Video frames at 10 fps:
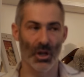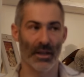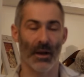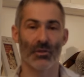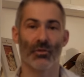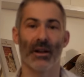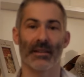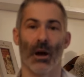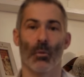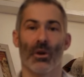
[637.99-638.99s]
counteract
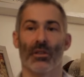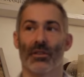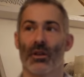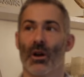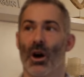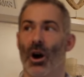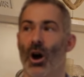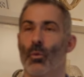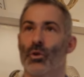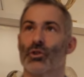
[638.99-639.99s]
that with, I
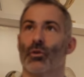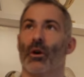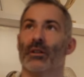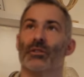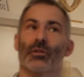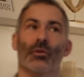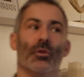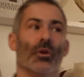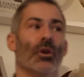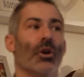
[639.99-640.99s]
would try to